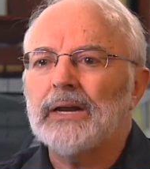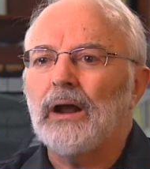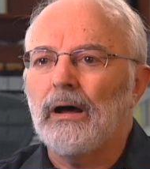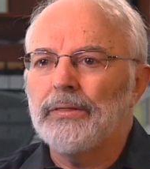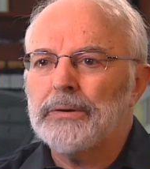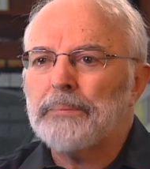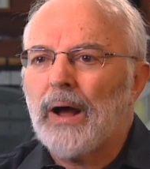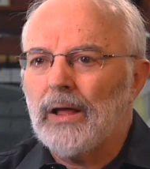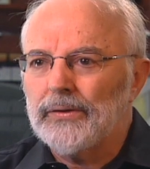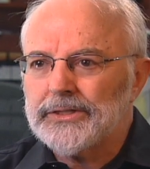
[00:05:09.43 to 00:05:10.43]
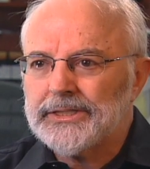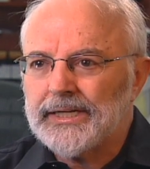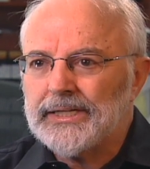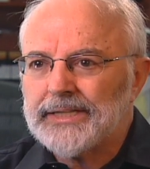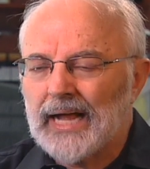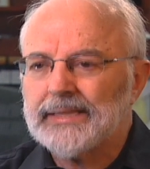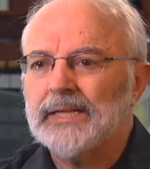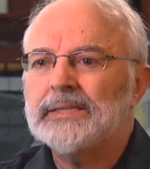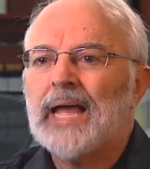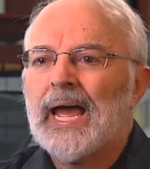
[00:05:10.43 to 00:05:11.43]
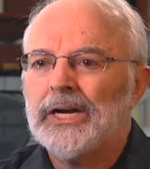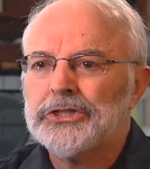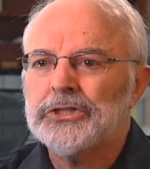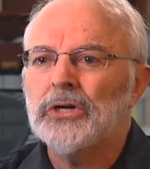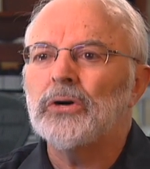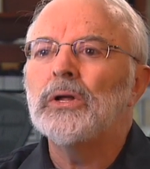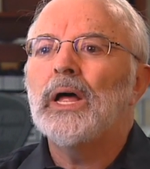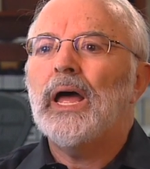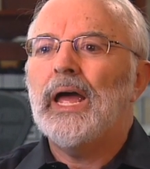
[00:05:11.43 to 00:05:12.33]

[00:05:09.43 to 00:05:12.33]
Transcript: and other policies at the national